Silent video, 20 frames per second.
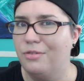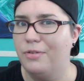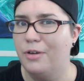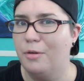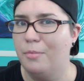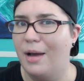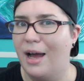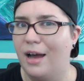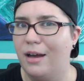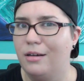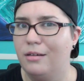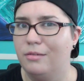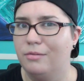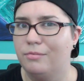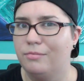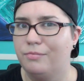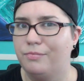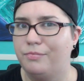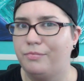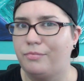feel bad?
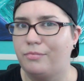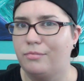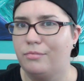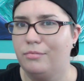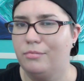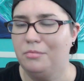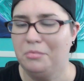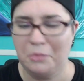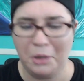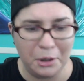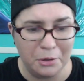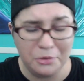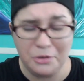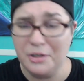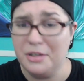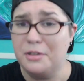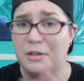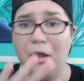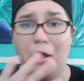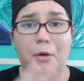
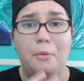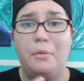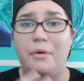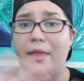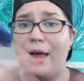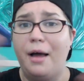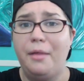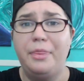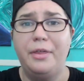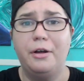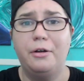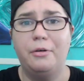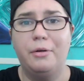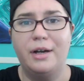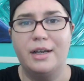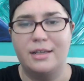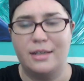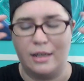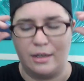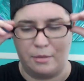Just without their
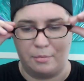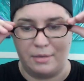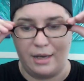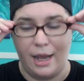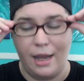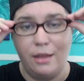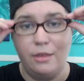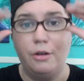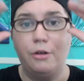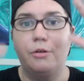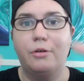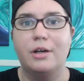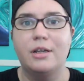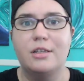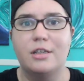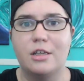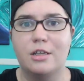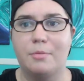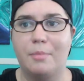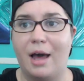criticism, take their
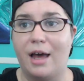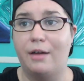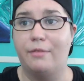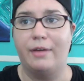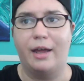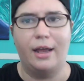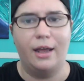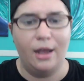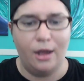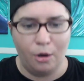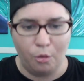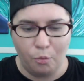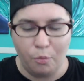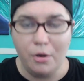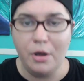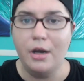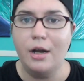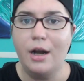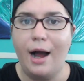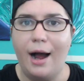criticism out of it.
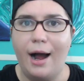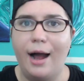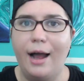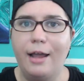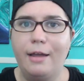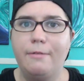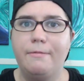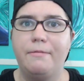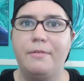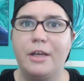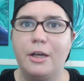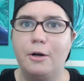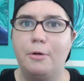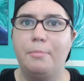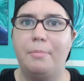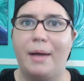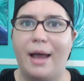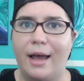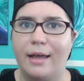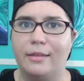Would I feel
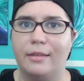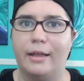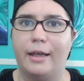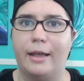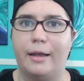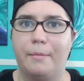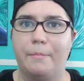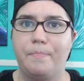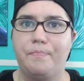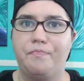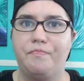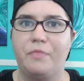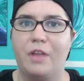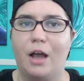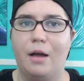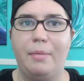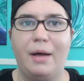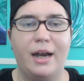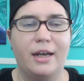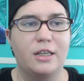badly
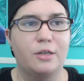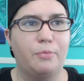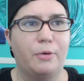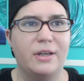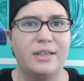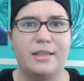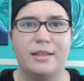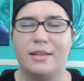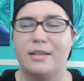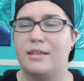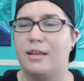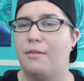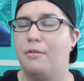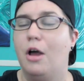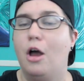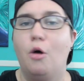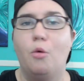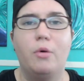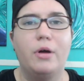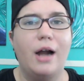about expressing this
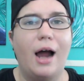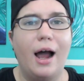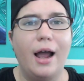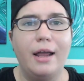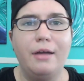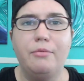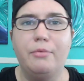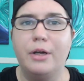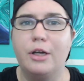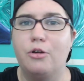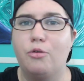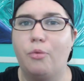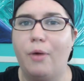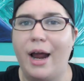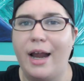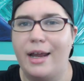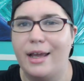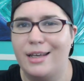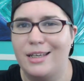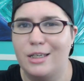self? Would I
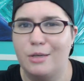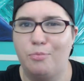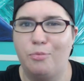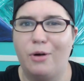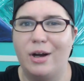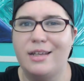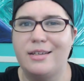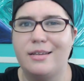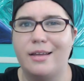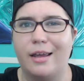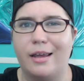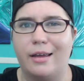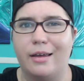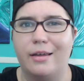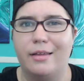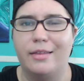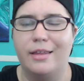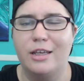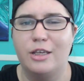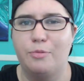regret expressing
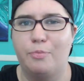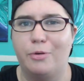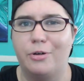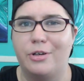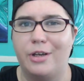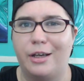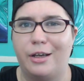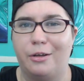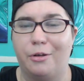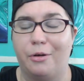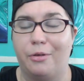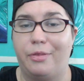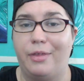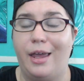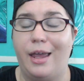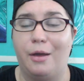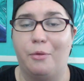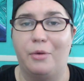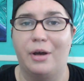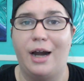this particular
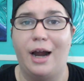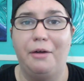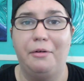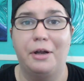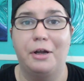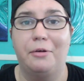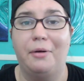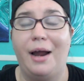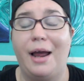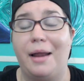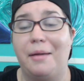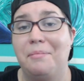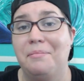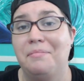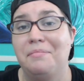thing? Would I regret